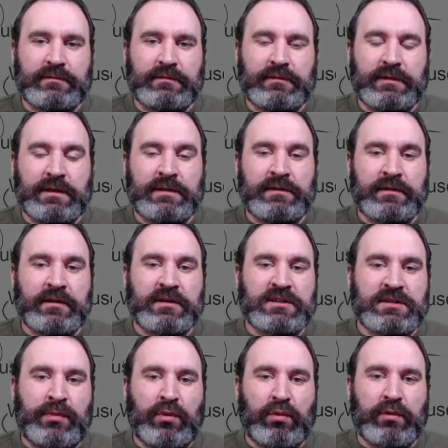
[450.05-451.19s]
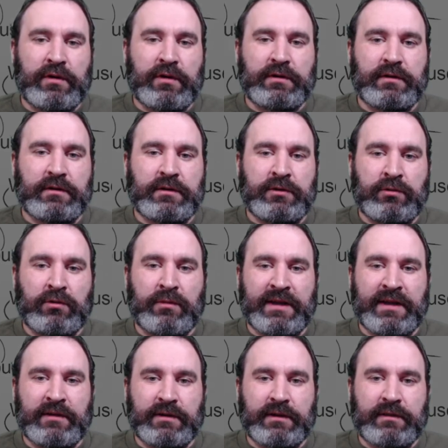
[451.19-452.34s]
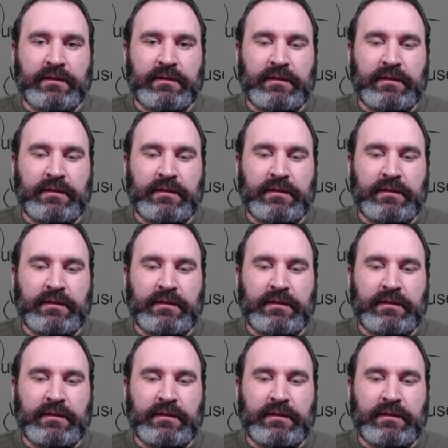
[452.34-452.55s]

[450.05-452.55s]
Is it going to support your bandwidth?